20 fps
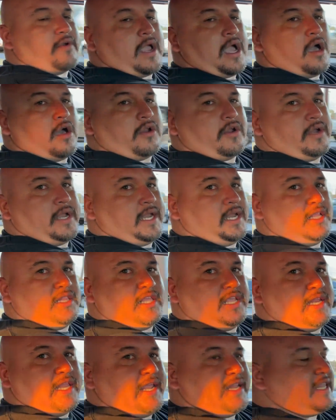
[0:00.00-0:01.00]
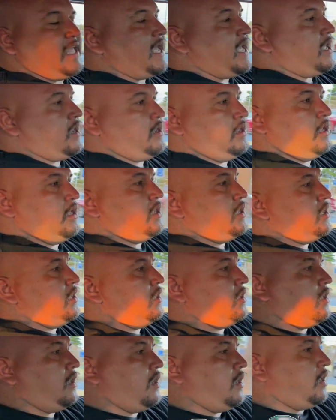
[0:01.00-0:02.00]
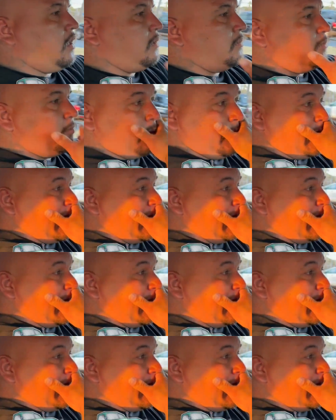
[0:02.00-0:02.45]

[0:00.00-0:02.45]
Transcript: out or anything like that. We